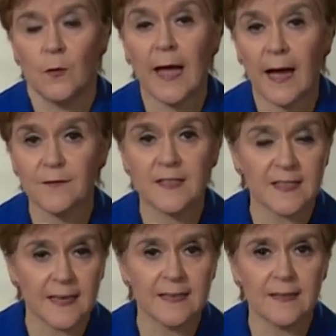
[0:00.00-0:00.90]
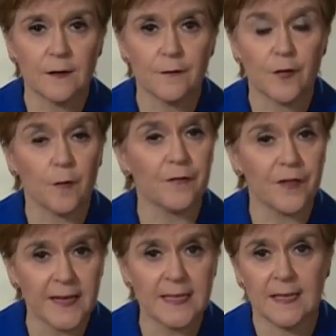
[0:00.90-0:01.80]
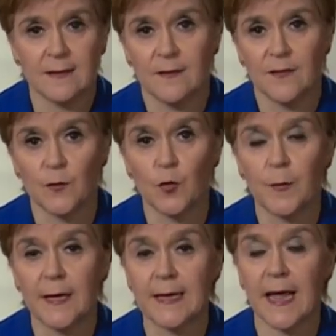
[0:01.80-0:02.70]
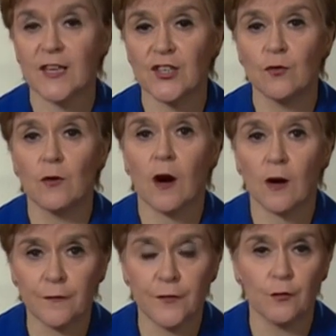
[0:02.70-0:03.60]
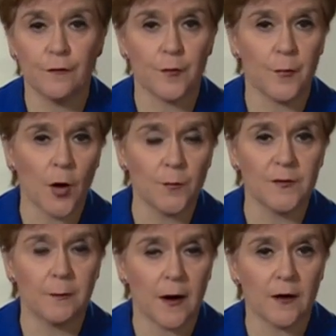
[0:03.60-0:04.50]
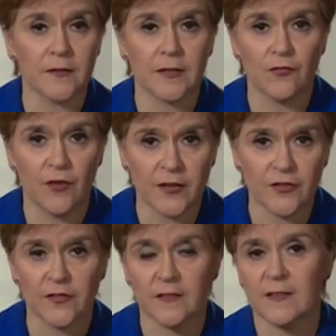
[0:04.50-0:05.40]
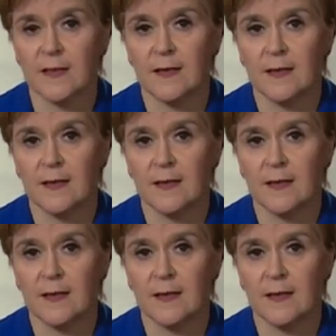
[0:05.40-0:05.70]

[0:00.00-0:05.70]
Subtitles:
We have decided that from Friday, there will be a national curfew for pubs, bars and restaurants.